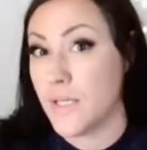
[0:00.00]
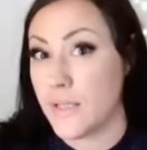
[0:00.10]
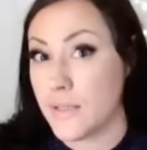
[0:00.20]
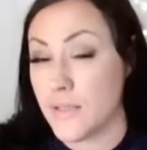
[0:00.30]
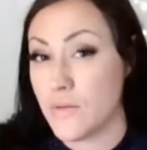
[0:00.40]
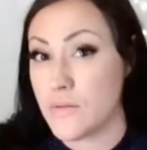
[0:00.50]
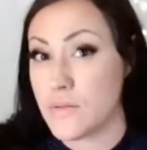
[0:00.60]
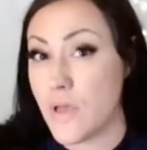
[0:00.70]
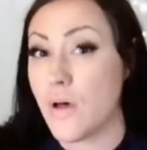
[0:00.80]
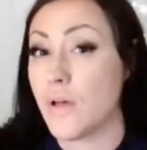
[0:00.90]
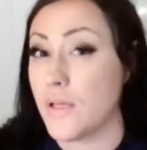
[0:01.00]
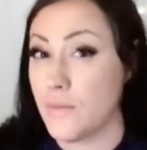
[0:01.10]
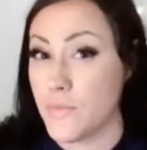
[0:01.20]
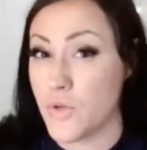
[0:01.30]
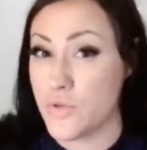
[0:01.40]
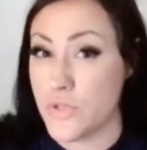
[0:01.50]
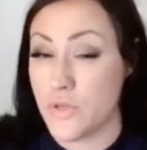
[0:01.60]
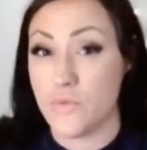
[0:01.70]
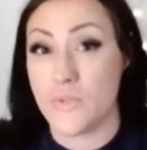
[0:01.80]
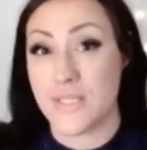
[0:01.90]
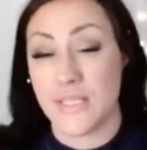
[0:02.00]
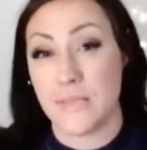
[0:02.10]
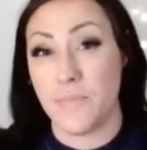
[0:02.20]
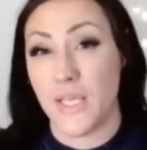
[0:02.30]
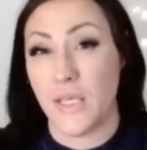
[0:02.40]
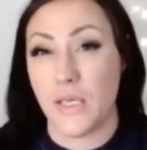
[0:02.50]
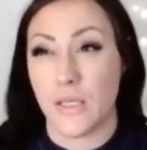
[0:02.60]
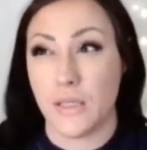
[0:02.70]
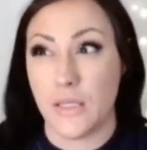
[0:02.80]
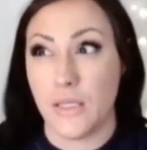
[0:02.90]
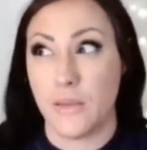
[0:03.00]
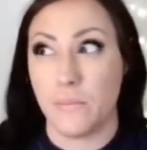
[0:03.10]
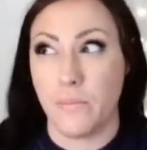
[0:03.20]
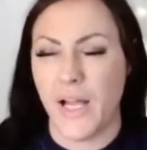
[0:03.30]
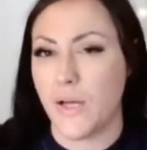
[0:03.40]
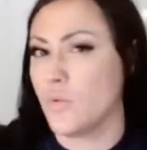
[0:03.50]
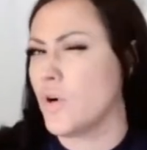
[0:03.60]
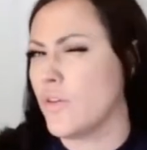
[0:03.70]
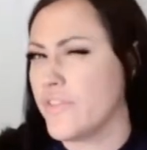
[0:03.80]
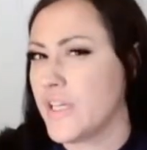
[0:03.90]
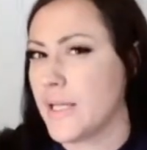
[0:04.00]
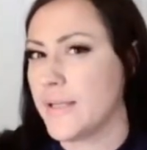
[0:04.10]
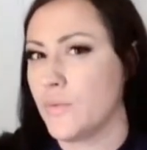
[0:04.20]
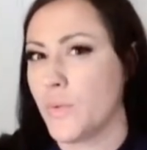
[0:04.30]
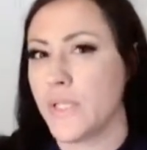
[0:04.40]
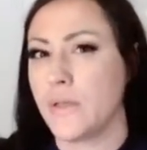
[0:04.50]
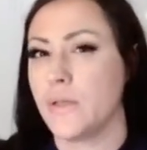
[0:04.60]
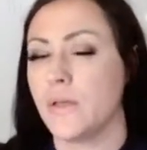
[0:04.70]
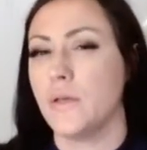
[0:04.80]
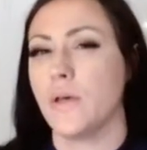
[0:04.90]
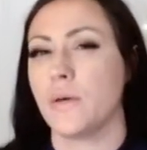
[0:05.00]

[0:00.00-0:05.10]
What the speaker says: other nails, I am going to use the pink and the pale coffee coloured one. I'm